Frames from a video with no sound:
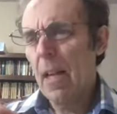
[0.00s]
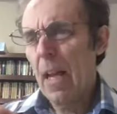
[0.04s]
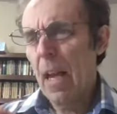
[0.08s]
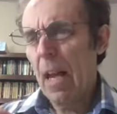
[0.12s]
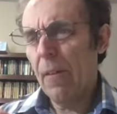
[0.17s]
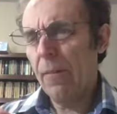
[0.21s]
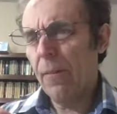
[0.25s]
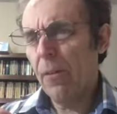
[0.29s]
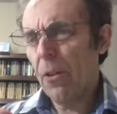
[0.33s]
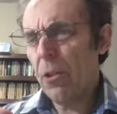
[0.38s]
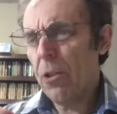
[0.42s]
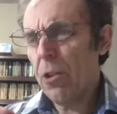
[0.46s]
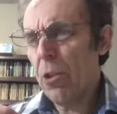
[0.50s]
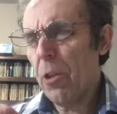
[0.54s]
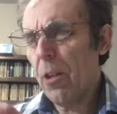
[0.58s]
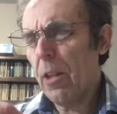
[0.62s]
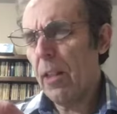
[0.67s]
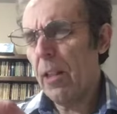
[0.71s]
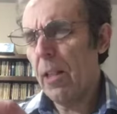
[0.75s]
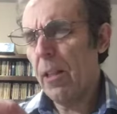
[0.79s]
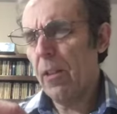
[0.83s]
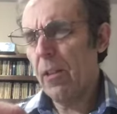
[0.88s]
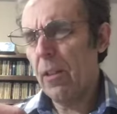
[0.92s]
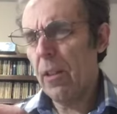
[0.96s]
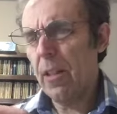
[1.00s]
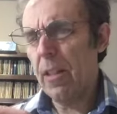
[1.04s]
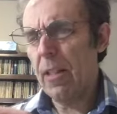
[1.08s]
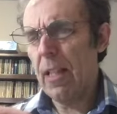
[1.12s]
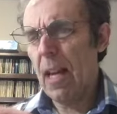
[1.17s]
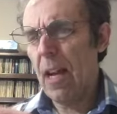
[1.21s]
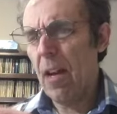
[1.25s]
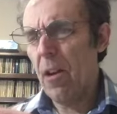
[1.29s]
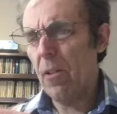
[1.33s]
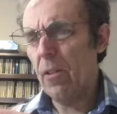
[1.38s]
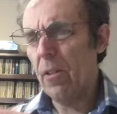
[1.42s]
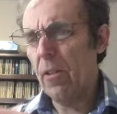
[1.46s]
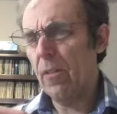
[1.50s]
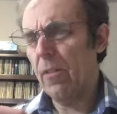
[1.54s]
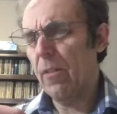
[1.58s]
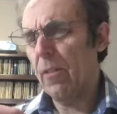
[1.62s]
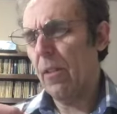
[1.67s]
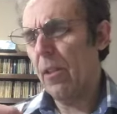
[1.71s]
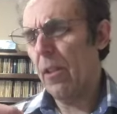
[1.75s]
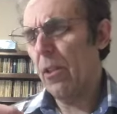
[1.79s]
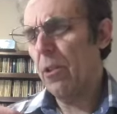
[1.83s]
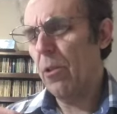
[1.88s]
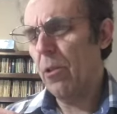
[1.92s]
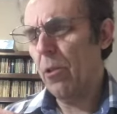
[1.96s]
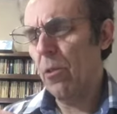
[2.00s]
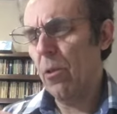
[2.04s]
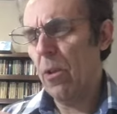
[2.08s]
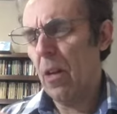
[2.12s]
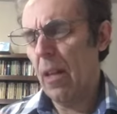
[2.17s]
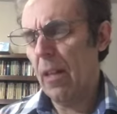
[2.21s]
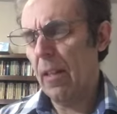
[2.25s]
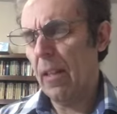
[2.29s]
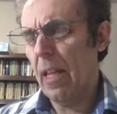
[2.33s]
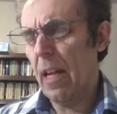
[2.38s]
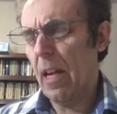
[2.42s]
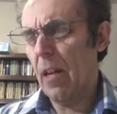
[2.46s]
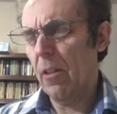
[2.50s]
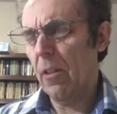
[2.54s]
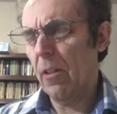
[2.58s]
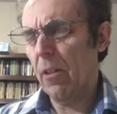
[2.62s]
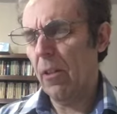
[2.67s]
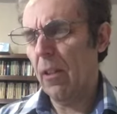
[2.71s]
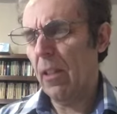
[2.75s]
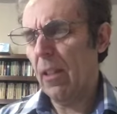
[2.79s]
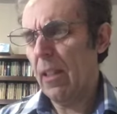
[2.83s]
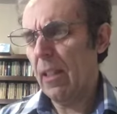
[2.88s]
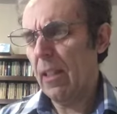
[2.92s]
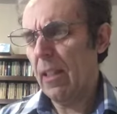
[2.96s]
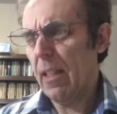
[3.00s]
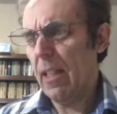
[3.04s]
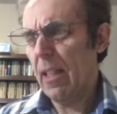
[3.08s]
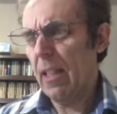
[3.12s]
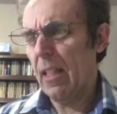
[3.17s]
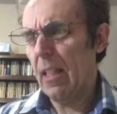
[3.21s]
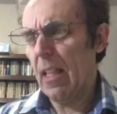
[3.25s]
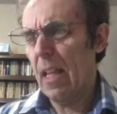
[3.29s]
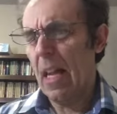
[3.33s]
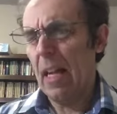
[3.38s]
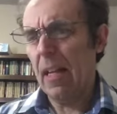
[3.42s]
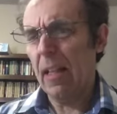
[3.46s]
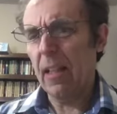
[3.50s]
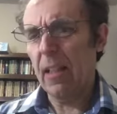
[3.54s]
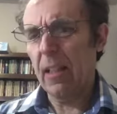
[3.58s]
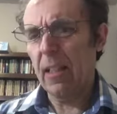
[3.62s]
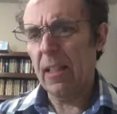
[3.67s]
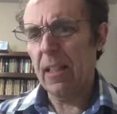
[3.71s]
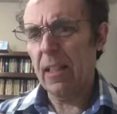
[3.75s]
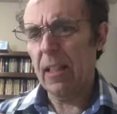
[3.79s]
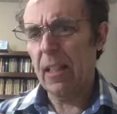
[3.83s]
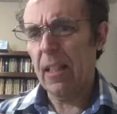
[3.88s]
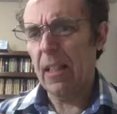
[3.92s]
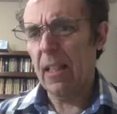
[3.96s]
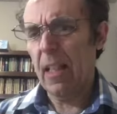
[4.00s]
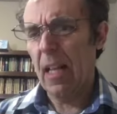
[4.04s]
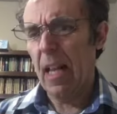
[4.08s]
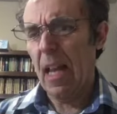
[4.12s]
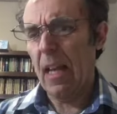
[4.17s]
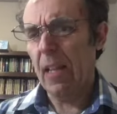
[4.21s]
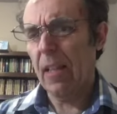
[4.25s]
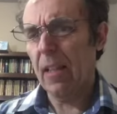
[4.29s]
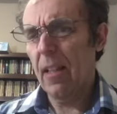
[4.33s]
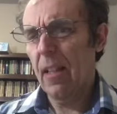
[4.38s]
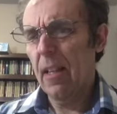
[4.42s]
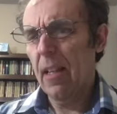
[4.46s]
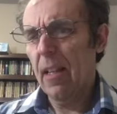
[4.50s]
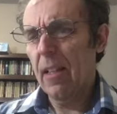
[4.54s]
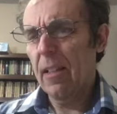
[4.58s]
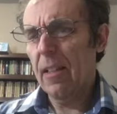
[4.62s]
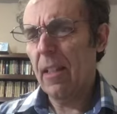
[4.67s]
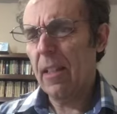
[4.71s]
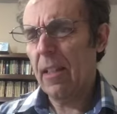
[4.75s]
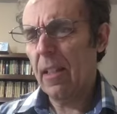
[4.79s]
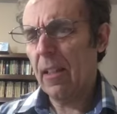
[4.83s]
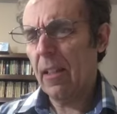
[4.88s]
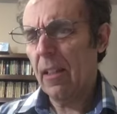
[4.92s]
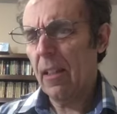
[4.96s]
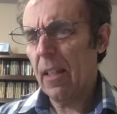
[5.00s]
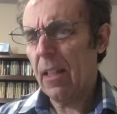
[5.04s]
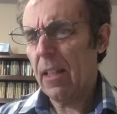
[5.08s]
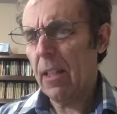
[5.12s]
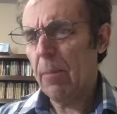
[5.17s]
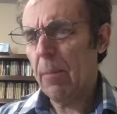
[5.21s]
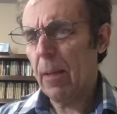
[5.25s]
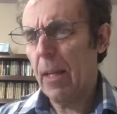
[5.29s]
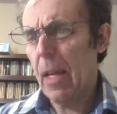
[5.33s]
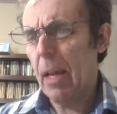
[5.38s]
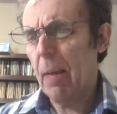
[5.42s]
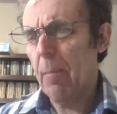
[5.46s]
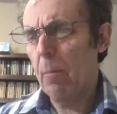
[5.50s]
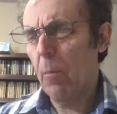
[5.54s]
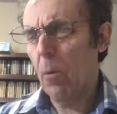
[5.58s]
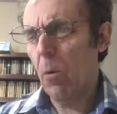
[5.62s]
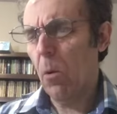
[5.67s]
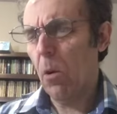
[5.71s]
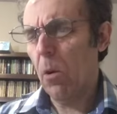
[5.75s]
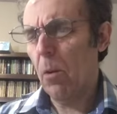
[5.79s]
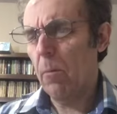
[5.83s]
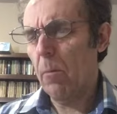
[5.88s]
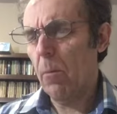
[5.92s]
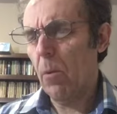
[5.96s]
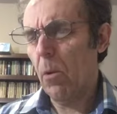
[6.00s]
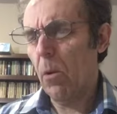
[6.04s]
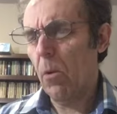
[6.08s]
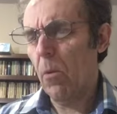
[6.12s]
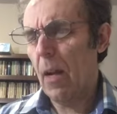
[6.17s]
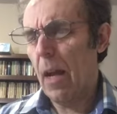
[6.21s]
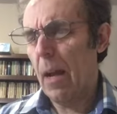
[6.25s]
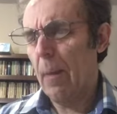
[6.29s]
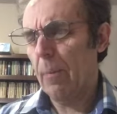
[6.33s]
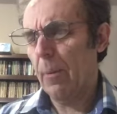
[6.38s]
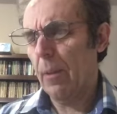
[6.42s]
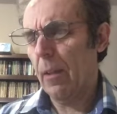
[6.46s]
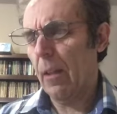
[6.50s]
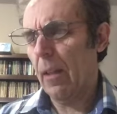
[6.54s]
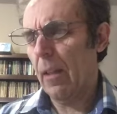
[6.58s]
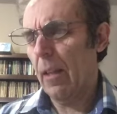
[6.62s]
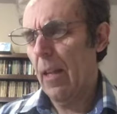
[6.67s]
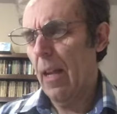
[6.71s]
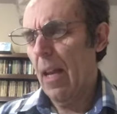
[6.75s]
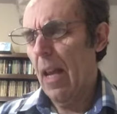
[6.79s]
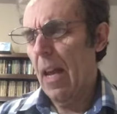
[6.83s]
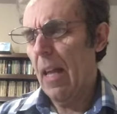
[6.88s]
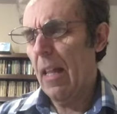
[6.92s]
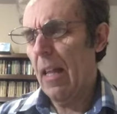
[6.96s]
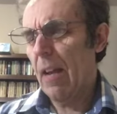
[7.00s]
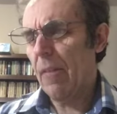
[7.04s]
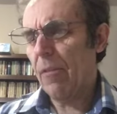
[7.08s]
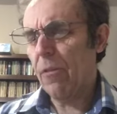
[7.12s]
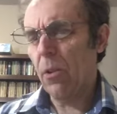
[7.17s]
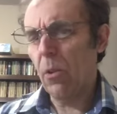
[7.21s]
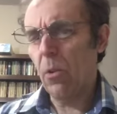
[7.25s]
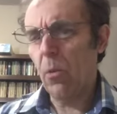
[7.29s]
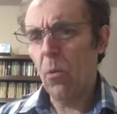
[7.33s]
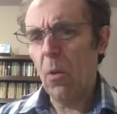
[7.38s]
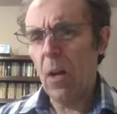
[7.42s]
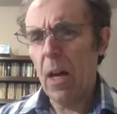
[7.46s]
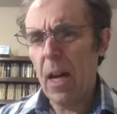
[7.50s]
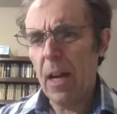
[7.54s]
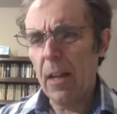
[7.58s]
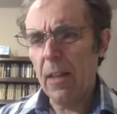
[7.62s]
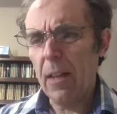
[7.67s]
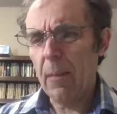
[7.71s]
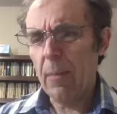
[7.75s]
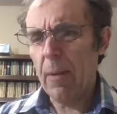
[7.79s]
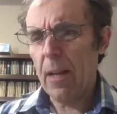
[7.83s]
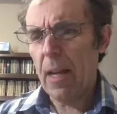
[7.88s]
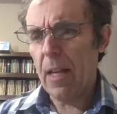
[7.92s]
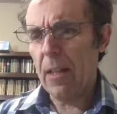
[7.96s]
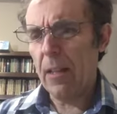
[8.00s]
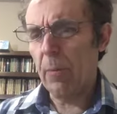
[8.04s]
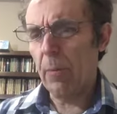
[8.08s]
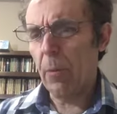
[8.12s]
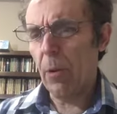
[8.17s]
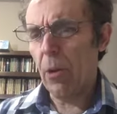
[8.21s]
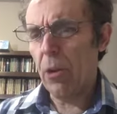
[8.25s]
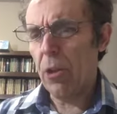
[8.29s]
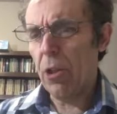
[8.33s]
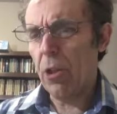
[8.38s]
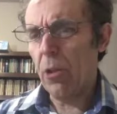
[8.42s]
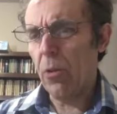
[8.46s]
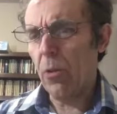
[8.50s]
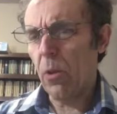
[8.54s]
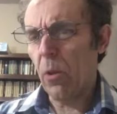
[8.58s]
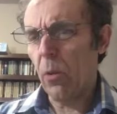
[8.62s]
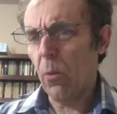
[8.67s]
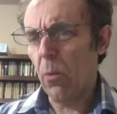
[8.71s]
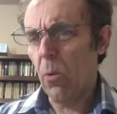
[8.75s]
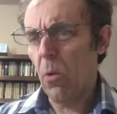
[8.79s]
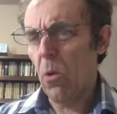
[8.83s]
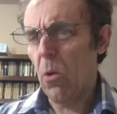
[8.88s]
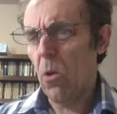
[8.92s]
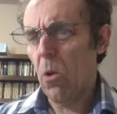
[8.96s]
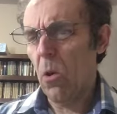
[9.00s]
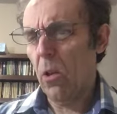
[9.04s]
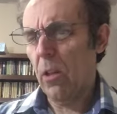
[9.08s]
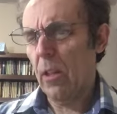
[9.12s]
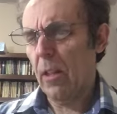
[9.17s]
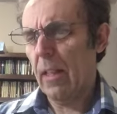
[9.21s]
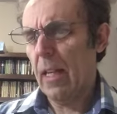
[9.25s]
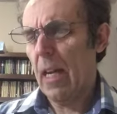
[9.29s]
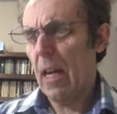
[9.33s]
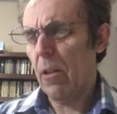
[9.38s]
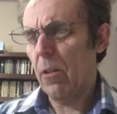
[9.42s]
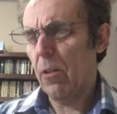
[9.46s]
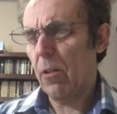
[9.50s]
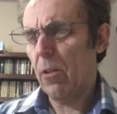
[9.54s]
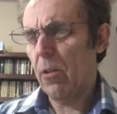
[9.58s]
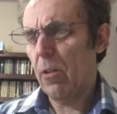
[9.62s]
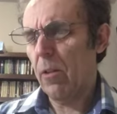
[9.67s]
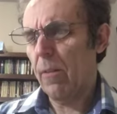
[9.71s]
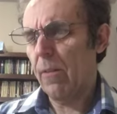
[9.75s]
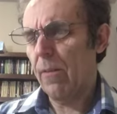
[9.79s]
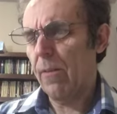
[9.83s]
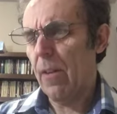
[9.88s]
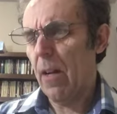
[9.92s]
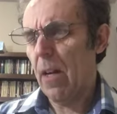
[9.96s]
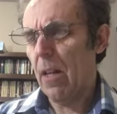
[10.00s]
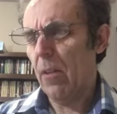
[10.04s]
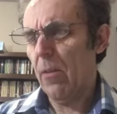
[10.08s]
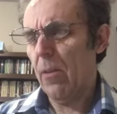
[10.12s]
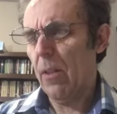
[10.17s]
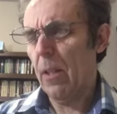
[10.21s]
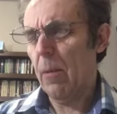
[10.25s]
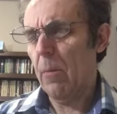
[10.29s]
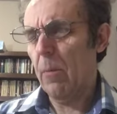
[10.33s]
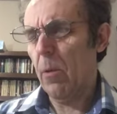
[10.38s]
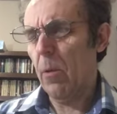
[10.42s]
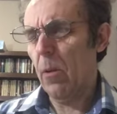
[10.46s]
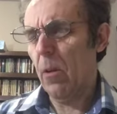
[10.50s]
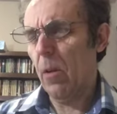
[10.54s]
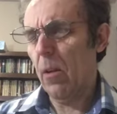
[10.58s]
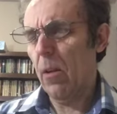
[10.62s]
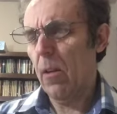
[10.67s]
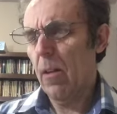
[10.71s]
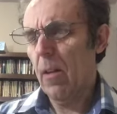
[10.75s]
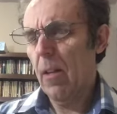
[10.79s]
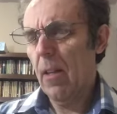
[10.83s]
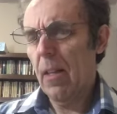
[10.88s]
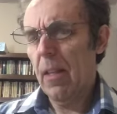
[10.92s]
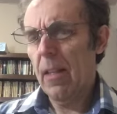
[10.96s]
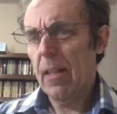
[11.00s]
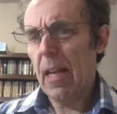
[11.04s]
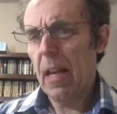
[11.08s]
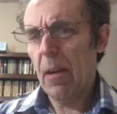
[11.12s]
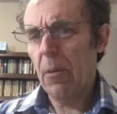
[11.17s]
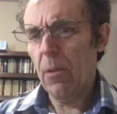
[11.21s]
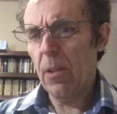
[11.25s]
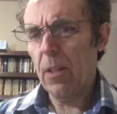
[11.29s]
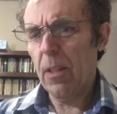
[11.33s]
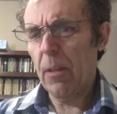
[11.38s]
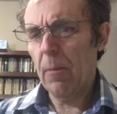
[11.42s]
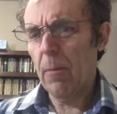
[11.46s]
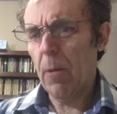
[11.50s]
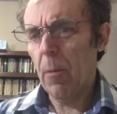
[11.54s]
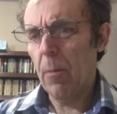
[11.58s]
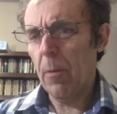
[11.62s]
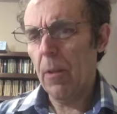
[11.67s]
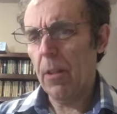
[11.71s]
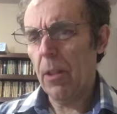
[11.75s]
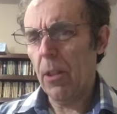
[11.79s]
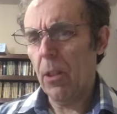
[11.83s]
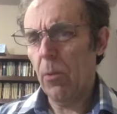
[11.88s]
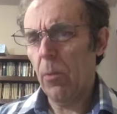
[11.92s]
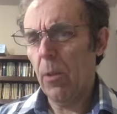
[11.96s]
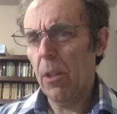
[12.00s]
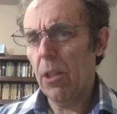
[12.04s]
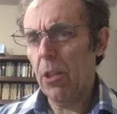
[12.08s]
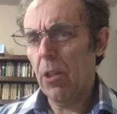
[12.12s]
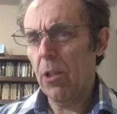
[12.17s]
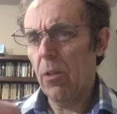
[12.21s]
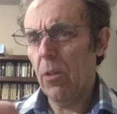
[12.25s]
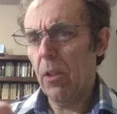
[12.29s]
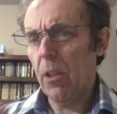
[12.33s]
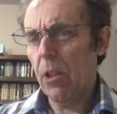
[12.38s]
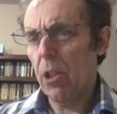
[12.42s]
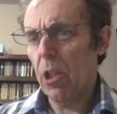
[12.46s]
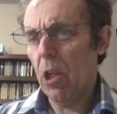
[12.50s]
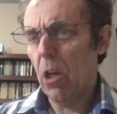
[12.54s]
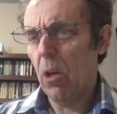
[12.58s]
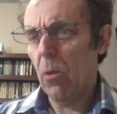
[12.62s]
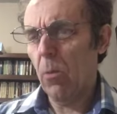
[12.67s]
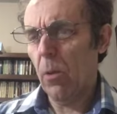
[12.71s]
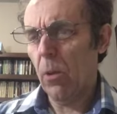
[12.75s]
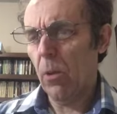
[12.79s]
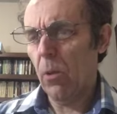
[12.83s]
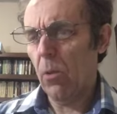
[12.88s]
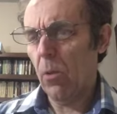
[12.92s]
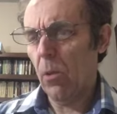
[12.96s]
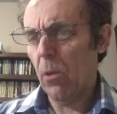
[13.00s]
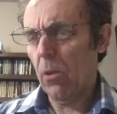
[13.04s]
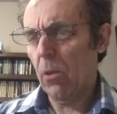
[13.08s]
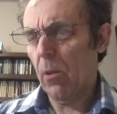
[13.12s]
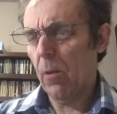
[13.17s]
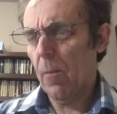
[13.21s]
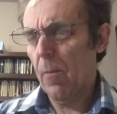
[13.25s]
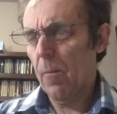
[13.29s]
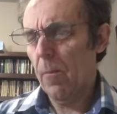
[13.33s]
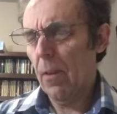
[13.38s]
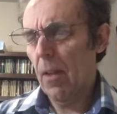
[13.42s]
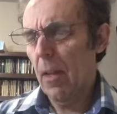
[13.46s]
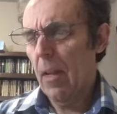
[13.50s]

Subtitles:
At first you could hear the sound of the neutron counter, clickety-clack, clickety-clack. Then the clicks became more and more rapidly, and after a while they began to merge into a roar. The counter couldn't follow anymore. That was the moment to switch to a chart recorder.